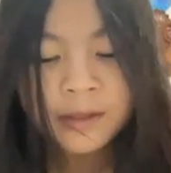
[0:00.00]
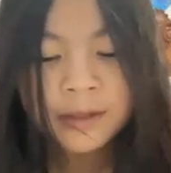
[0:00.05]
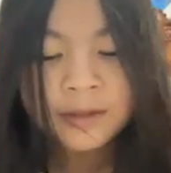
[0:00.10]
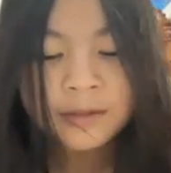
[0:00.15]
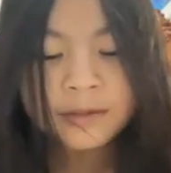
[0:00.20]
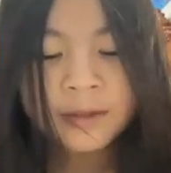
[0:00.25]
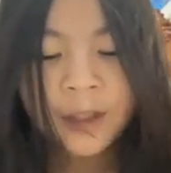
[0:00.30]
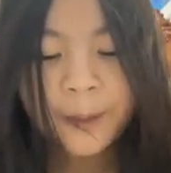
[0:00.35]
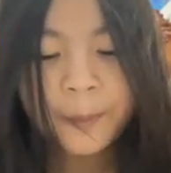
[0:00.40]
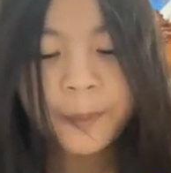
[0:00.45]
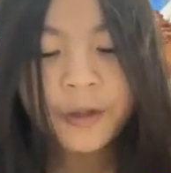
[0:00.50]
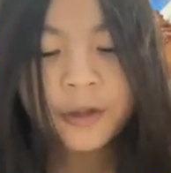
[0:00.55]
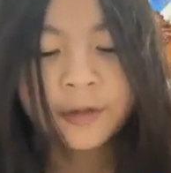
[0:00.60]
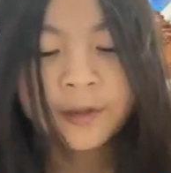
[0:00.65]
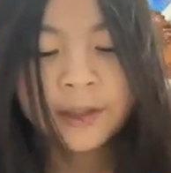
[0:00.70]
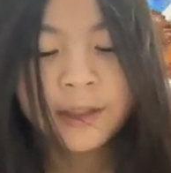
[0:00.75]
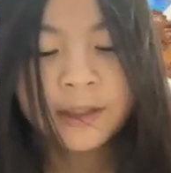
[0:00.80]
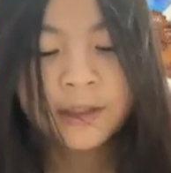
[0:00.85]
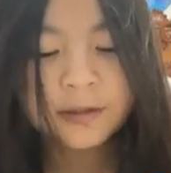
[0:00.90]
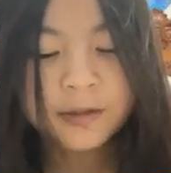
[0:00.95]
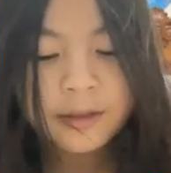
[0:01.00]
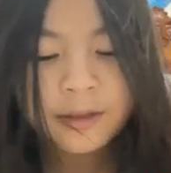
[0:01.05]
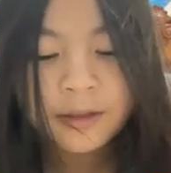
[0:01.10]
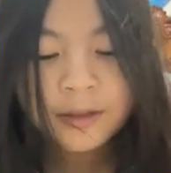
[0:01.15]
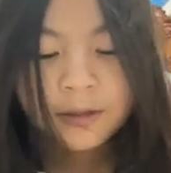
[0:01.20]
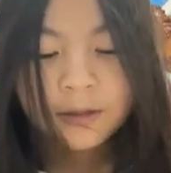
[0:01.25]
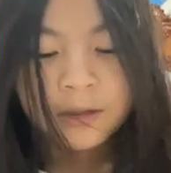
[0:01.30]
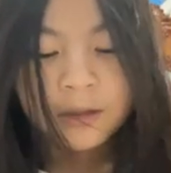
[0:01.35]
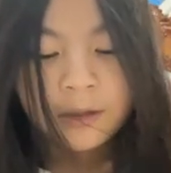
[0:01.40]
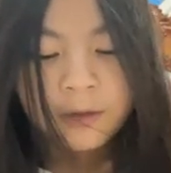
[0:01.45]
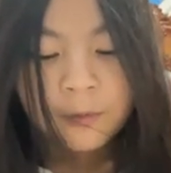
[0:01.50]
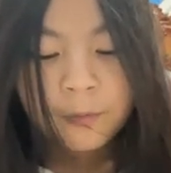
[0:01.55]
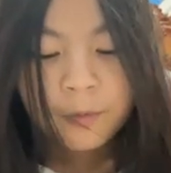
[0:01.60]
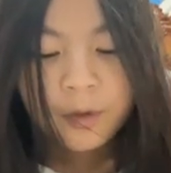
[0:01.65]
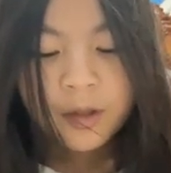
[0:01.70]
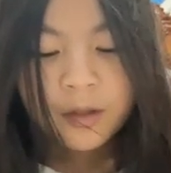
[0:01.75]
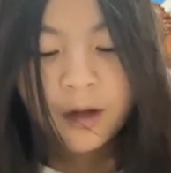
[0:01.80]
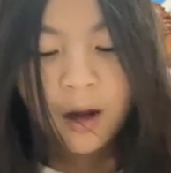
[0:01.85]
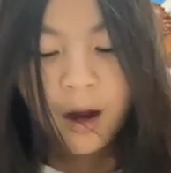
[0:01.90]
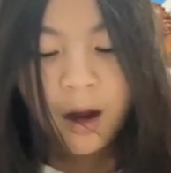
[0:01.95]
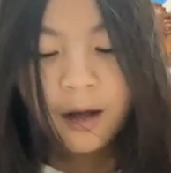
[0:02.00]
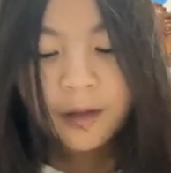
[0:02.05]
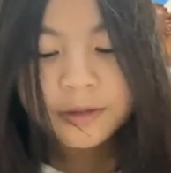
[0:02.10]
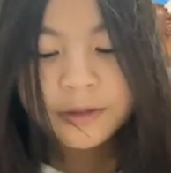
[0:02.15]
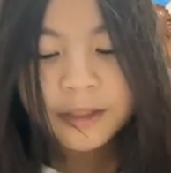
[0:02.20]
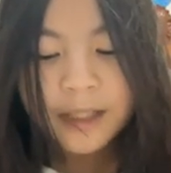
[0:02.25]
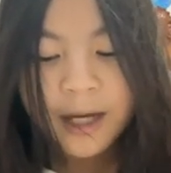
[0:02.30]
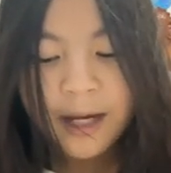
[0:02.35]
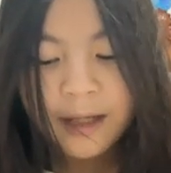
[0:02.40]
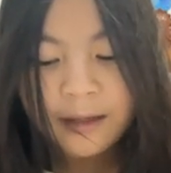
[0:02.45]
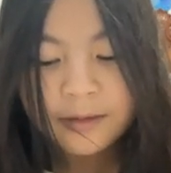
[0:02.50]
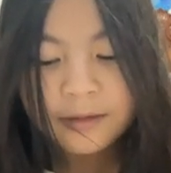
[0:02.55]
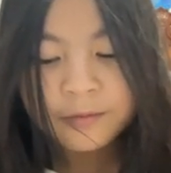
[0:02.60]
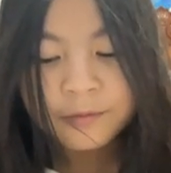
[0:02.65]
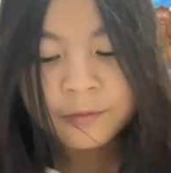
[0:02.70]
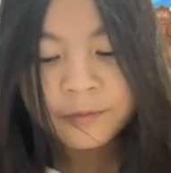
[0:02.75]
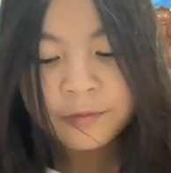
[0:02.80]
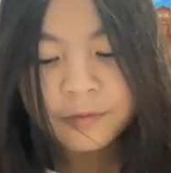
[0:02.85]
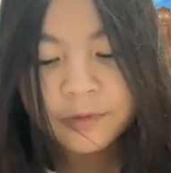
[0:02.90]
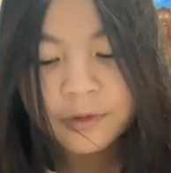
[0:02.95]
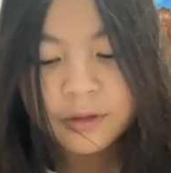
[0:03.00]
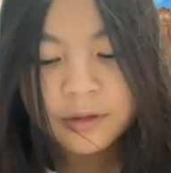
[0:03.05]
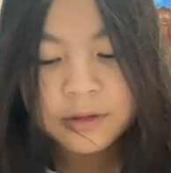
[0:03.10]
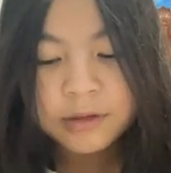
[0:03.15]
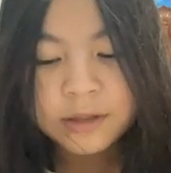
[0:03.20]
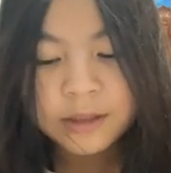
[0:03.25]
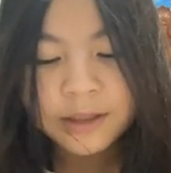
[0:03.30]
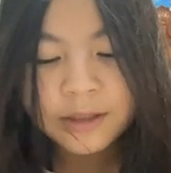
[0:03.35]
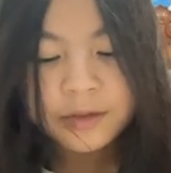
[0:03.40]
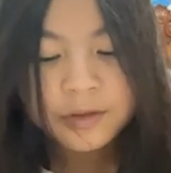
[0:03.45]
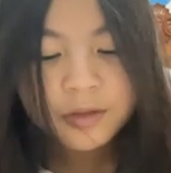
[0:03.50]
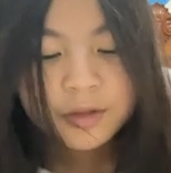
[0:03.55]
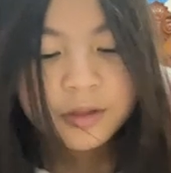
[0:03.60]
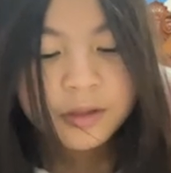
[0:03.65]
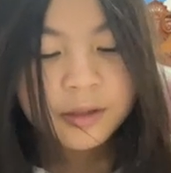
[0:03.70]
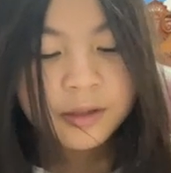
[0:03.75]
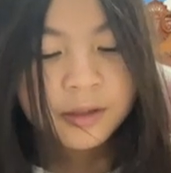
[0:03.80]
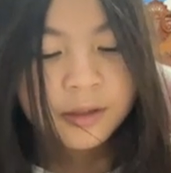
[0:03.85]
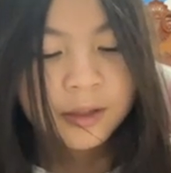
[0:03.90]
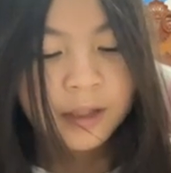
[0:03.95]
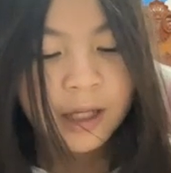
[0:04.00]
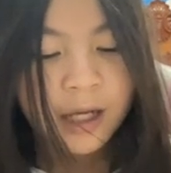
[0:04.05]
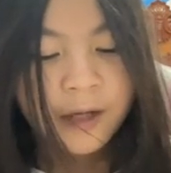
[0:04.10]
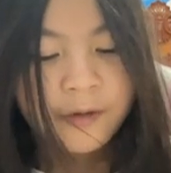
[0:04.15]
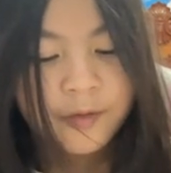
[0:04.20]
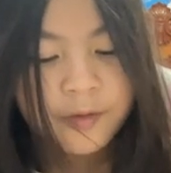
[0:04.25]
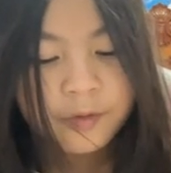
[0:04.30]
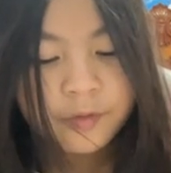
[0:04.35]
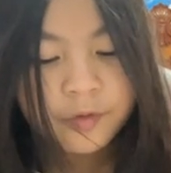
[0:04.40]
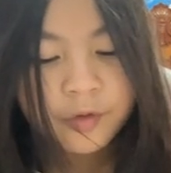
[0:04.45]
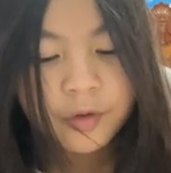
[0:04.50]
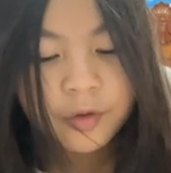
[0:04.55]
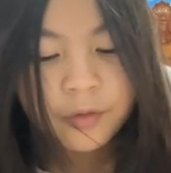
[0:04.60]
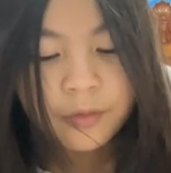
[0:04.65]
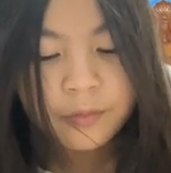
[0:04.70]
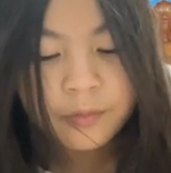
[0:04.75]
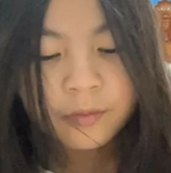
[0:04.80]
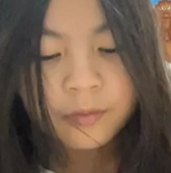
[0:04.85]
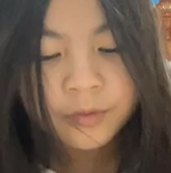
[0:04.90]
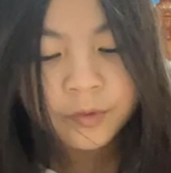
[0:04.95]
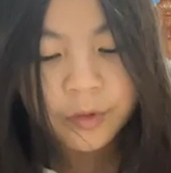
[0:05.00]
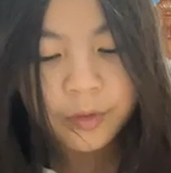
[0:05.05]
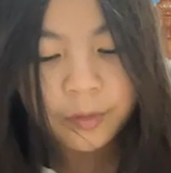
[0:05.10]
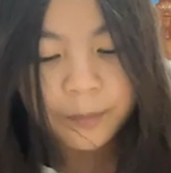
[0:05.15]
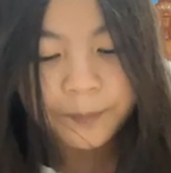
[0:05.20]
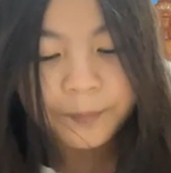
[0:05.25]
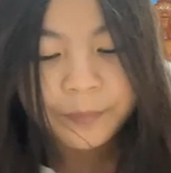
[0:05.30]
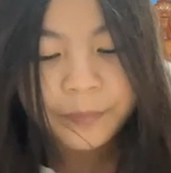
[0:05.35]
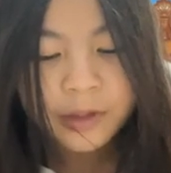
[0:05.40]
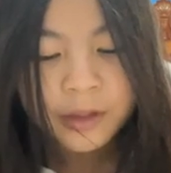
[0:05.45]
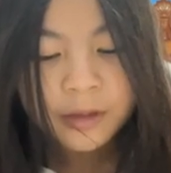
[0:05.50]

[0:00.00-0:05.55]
The police were caught and searched every room.